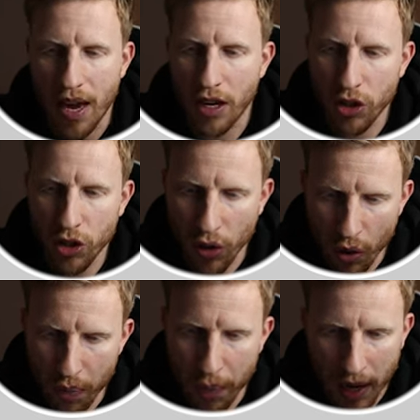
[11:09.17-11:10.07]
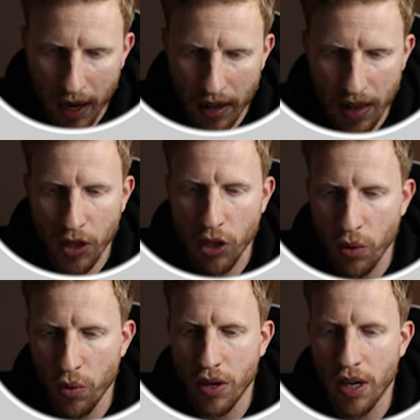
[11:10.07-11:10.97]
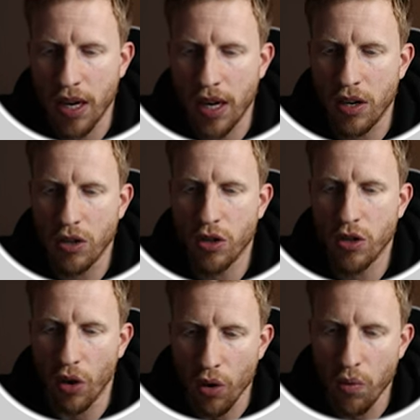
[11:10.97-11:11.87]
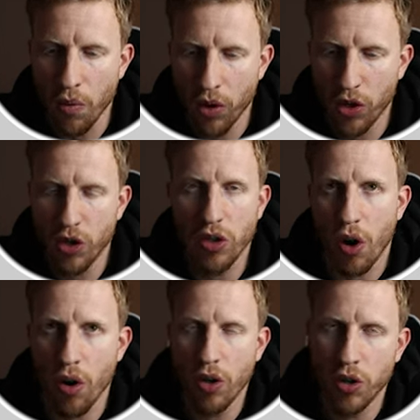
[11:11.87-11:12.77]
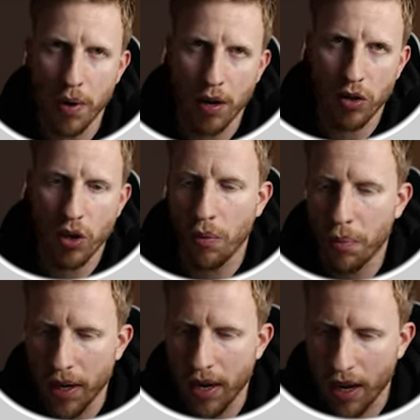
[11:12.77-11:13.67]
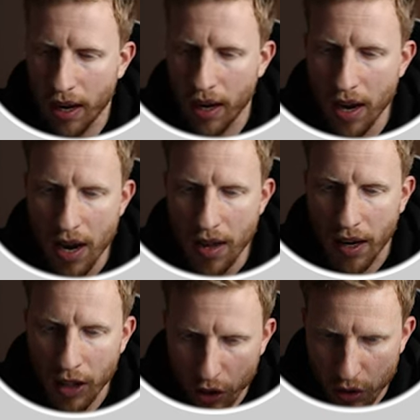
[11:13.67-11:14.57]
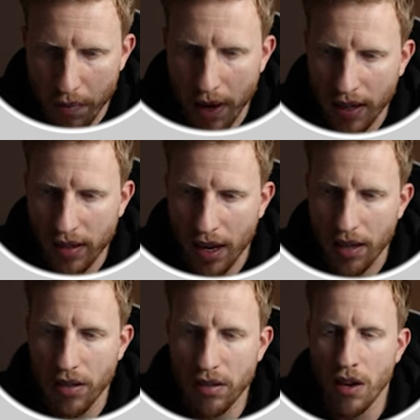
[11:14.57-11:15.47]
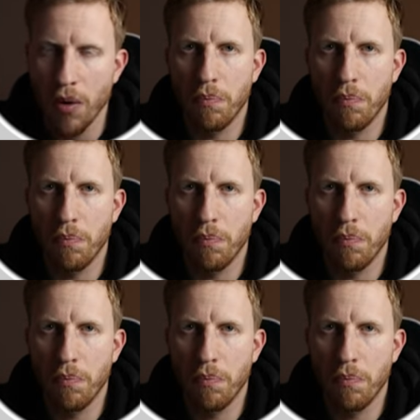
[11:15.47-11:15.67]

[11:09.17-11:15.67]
It's so big that you would need so much stock to be able to compete here that it doesn't make sense.